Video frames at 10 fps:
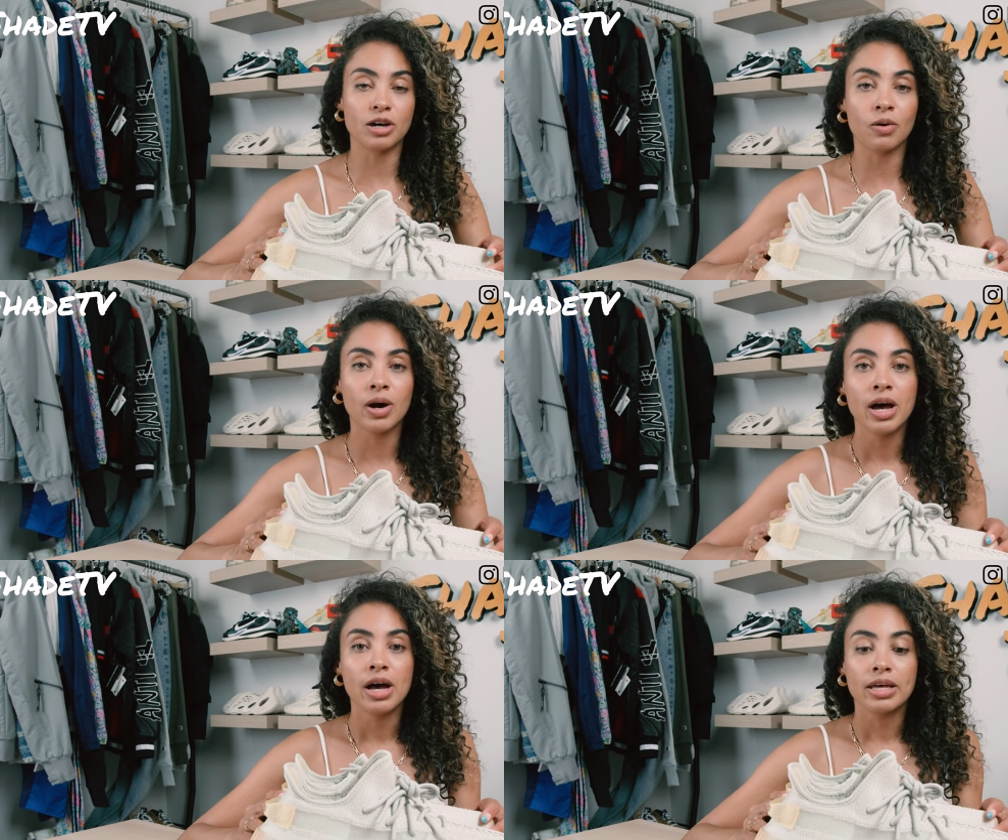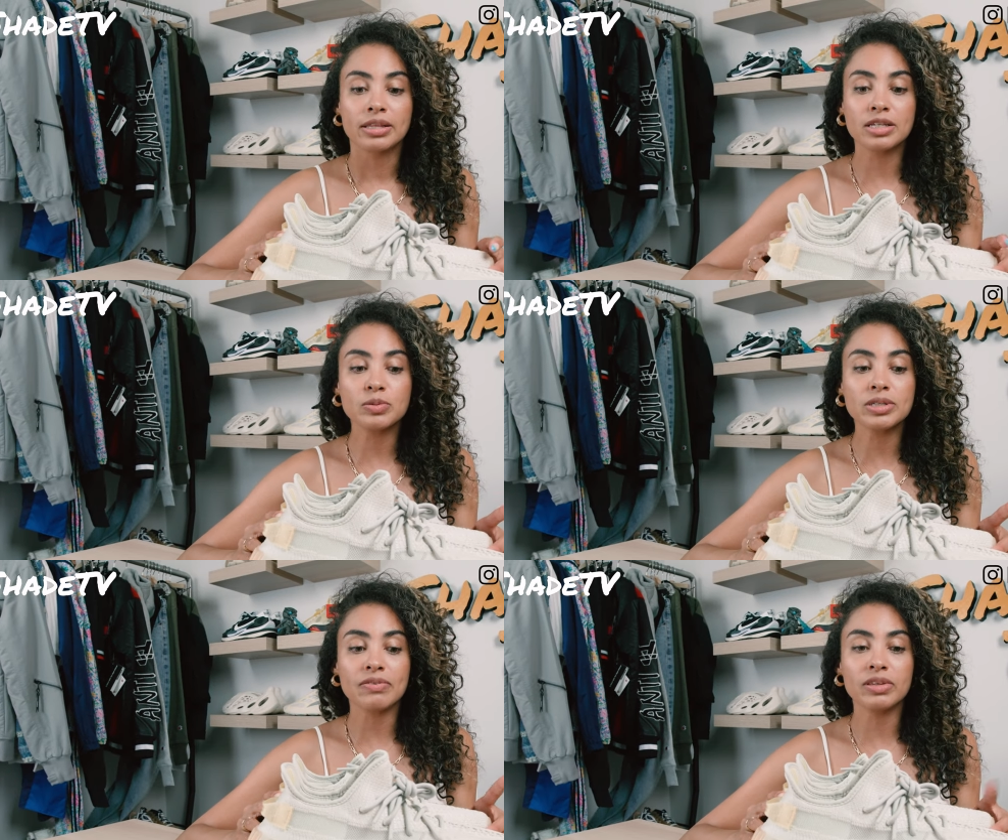So these
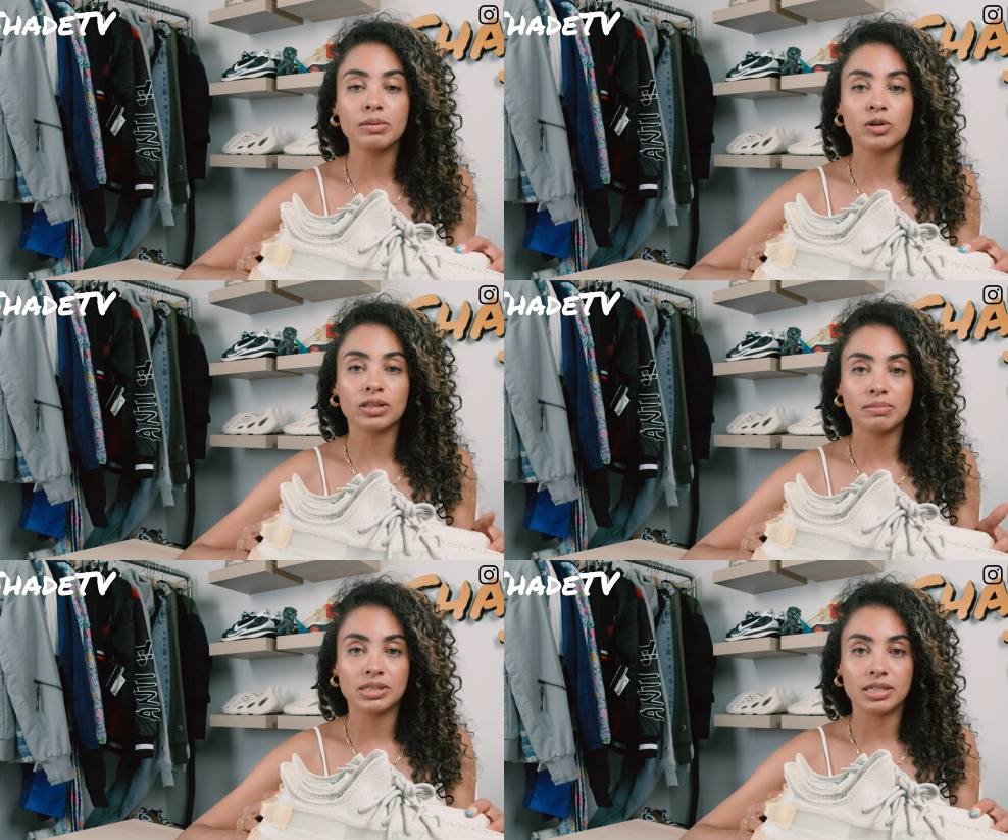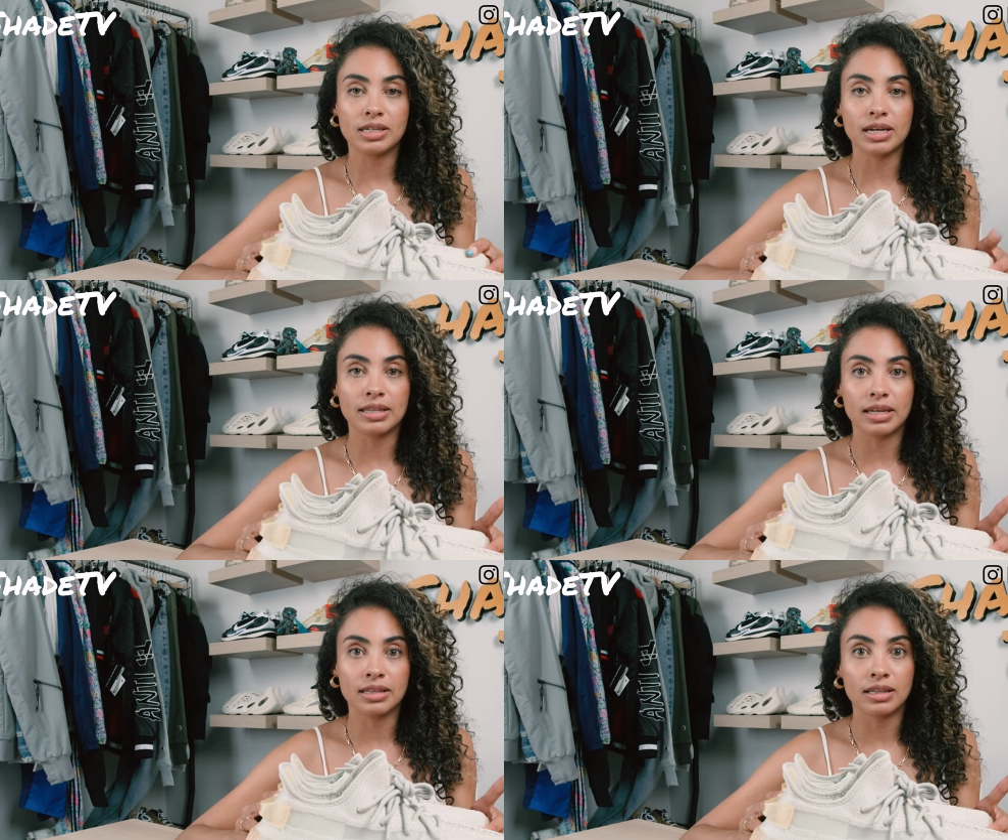were definitely more limited
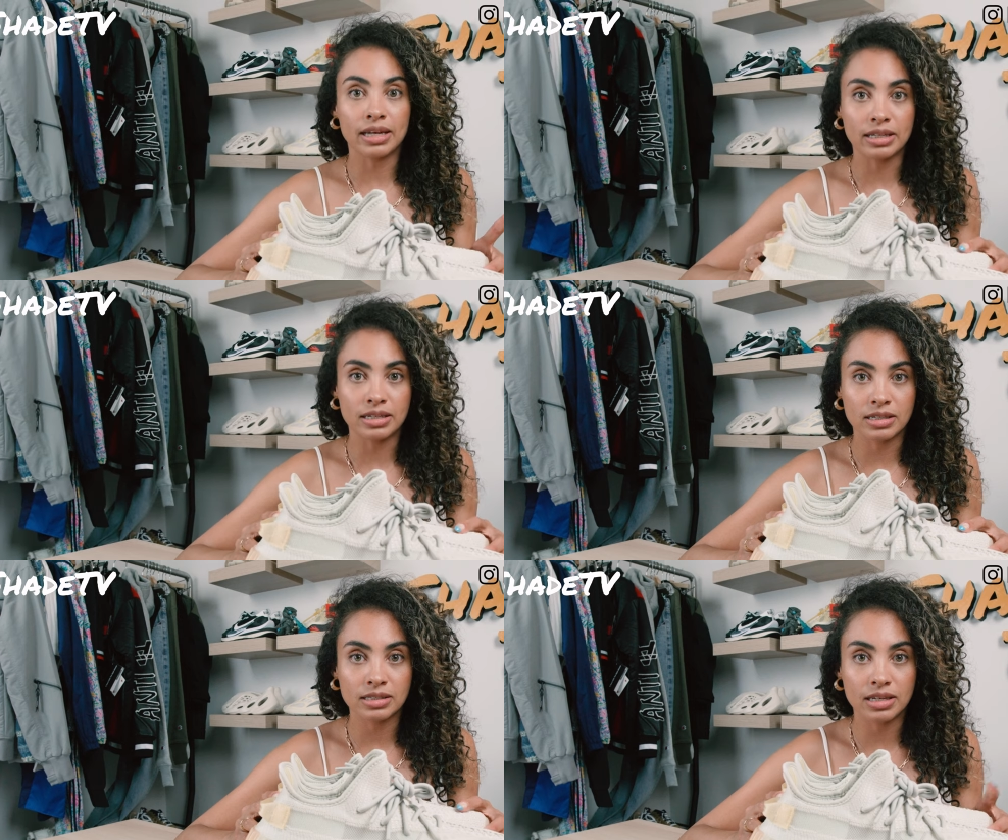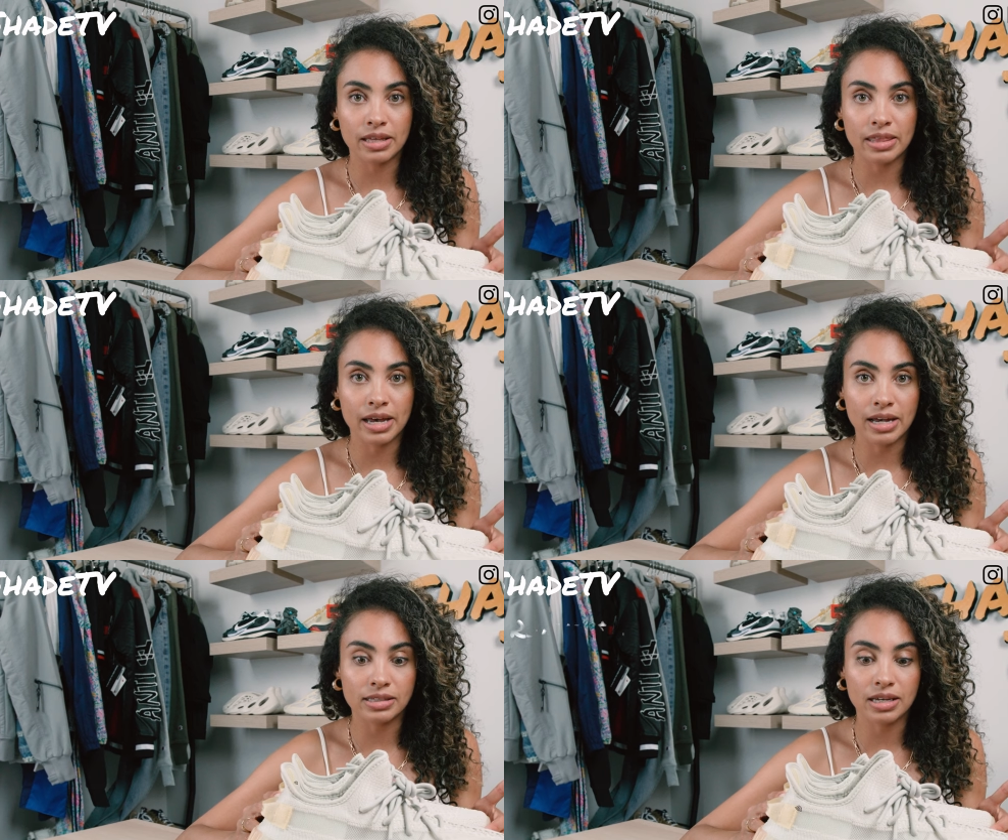than the lightnings
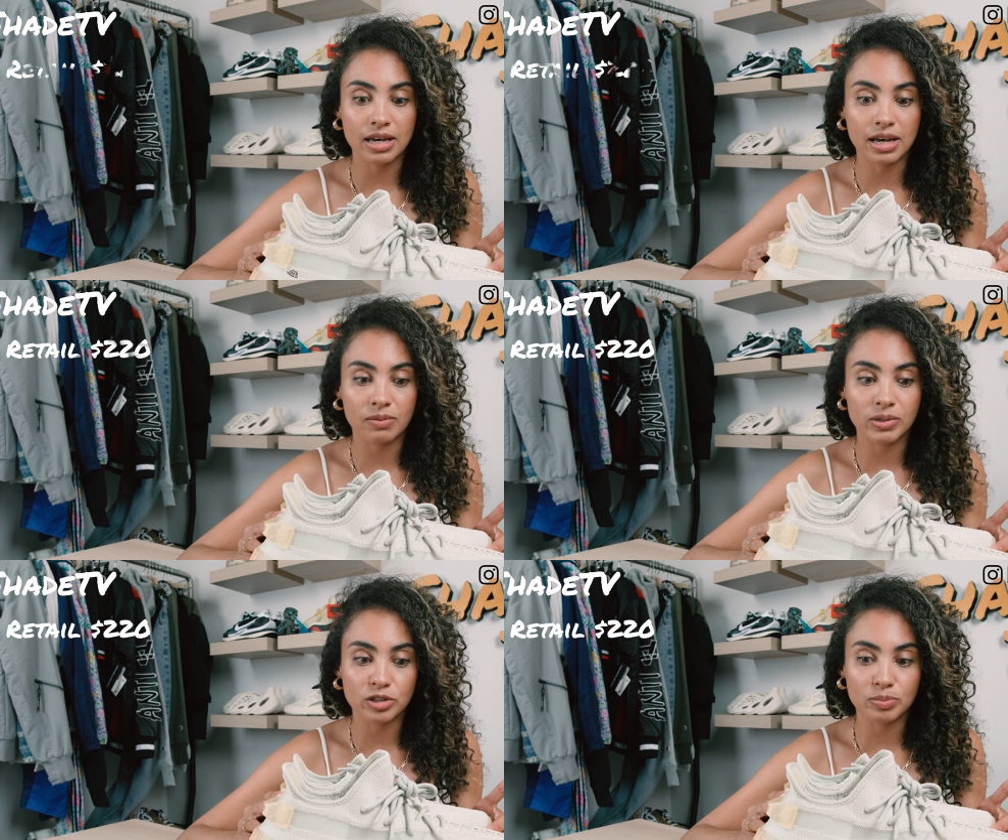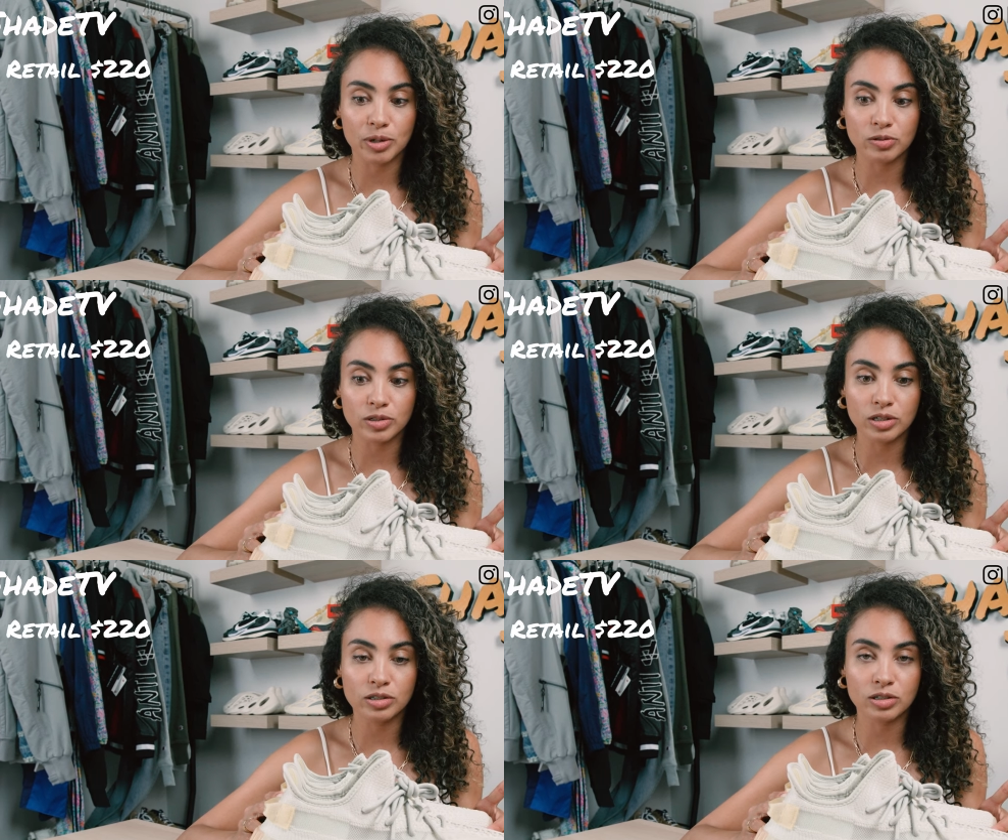that uh, we just
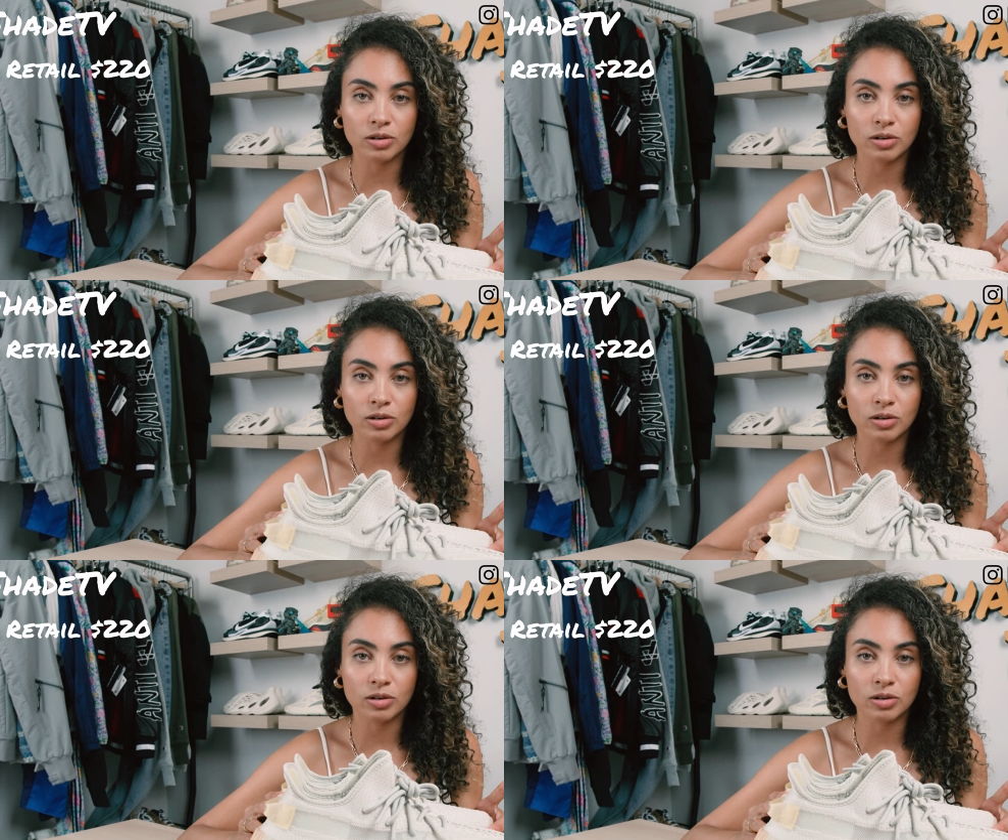posted.